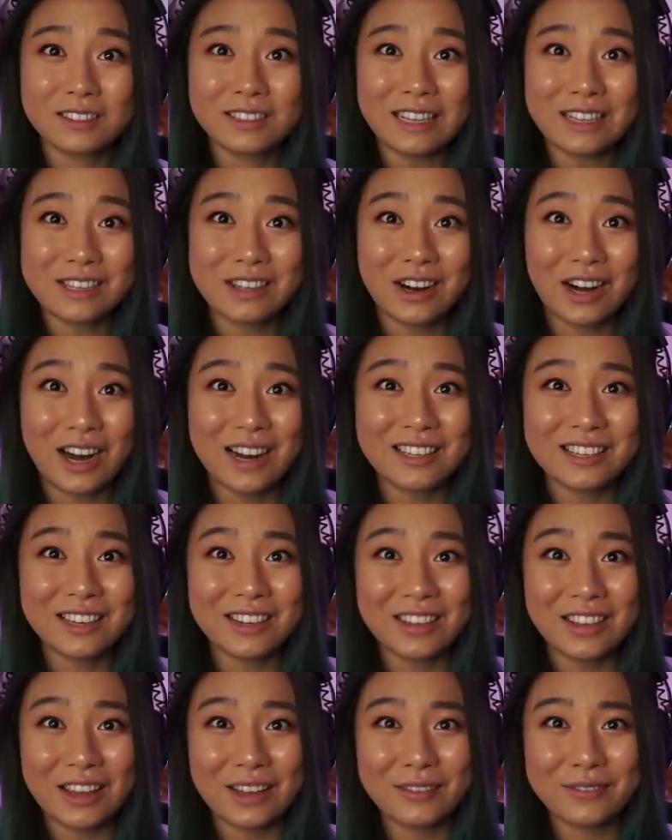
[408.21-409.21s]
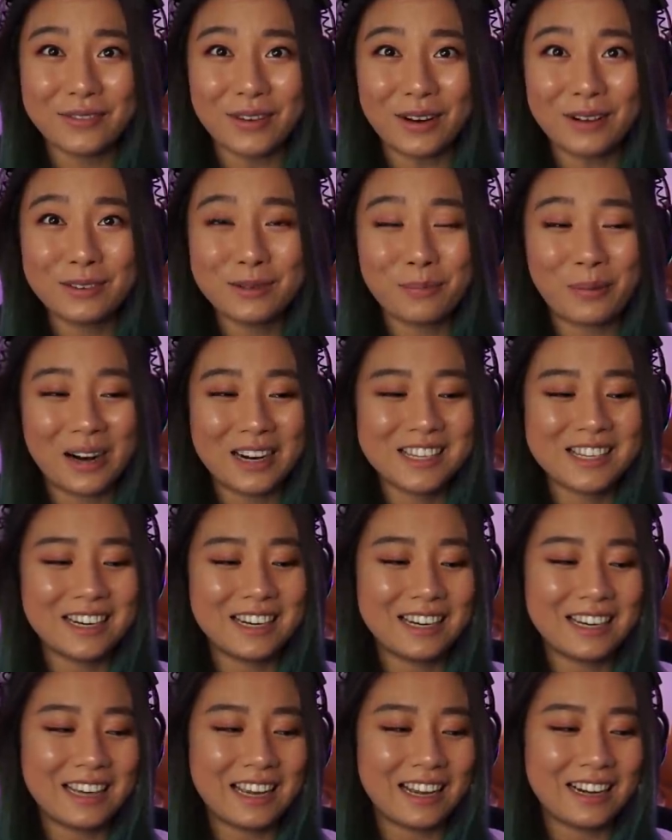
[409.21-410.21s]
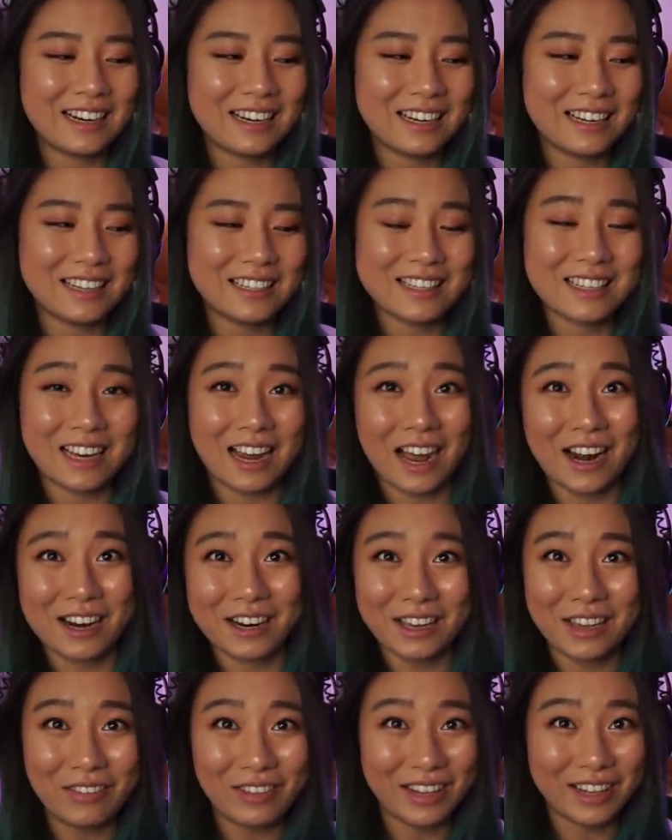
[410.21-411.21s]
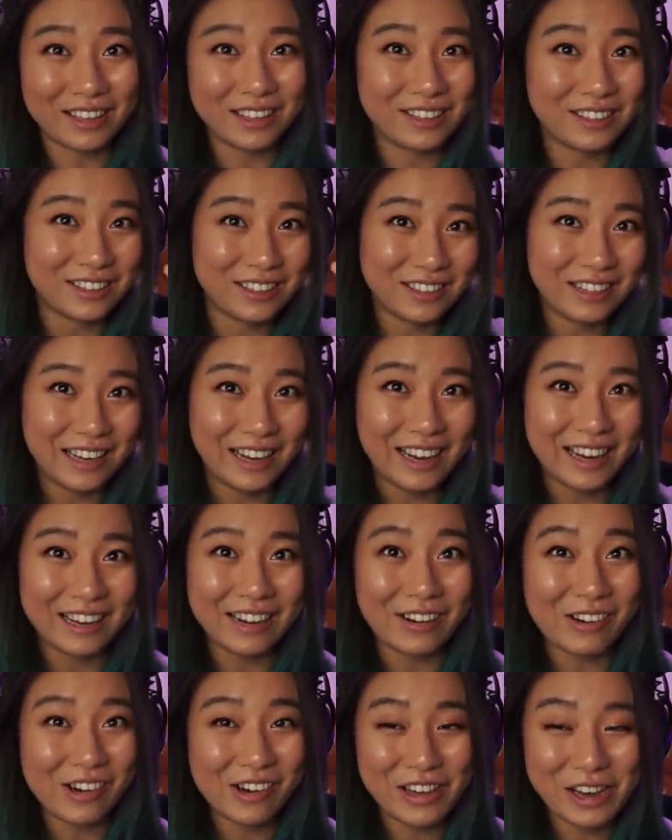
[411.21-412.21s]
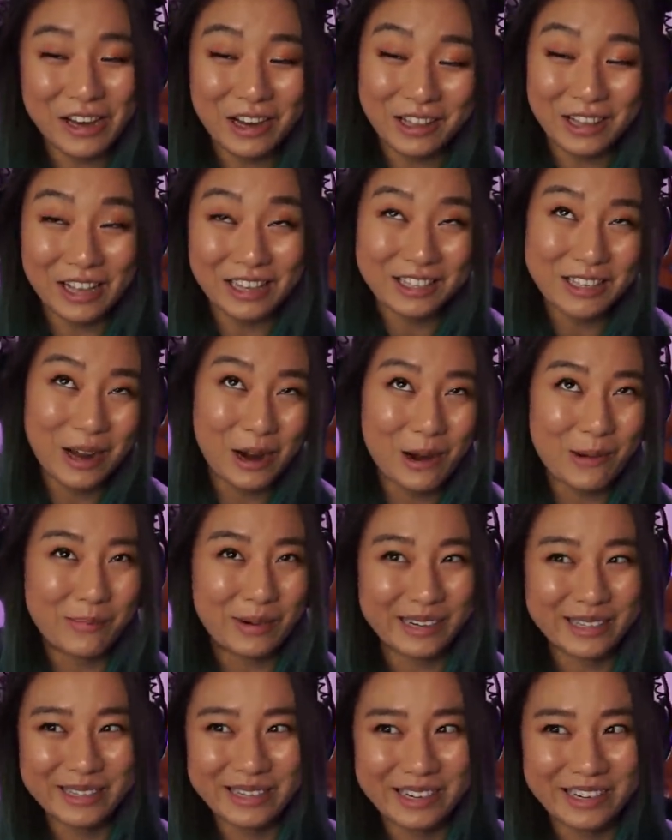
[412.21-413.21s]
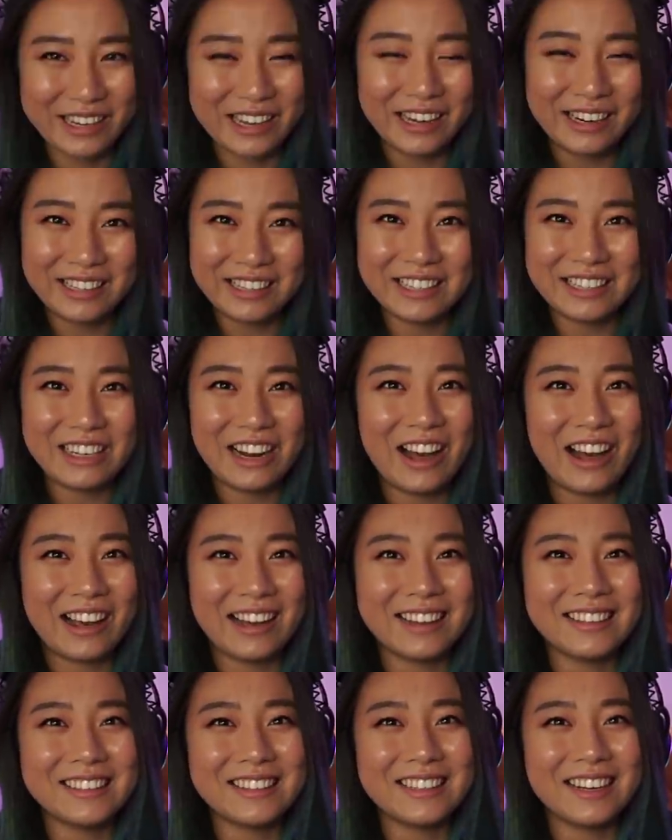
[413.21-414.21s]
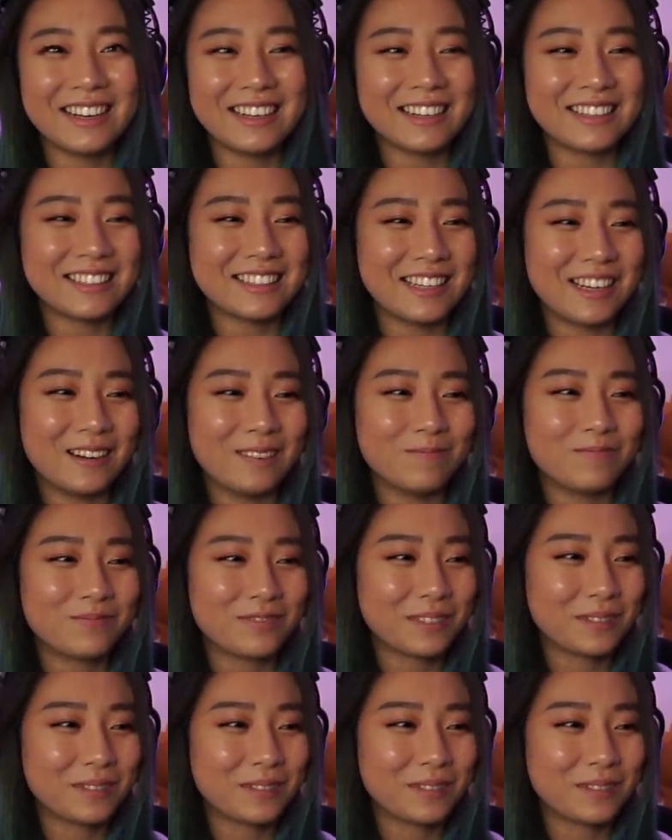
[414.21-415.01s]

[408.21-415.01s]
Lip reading: That's crazy. They involved President Kennedy to kind of give like a little like, oh yeah, that's how President Kennedy died. Like, damn.